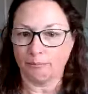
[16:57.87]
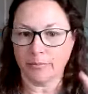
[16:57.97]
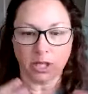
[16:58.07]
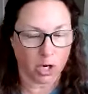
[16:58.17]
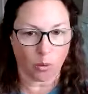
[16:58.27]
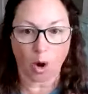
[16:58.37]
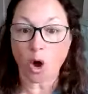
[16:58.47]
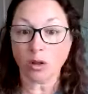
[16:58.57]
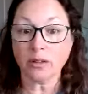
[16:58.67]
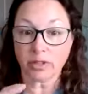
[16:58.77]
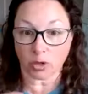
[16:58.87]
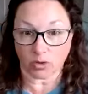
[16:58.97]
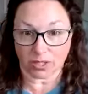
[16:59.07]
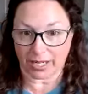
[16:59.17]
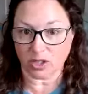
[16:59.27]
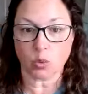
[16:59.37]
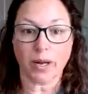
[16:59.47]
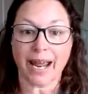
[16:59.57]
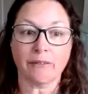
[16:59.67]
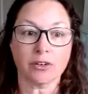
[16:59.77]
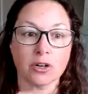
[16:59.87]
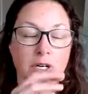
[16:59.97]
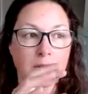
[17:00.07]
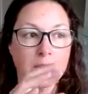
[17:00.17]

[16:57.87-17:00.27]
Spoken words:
you know, all of those things, whatever